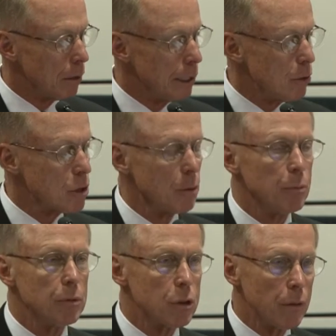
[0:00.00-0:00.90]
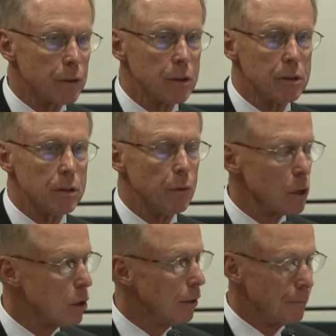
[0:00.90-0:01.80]
leadership services
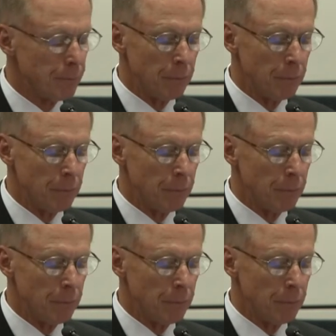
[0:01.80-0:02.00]
division,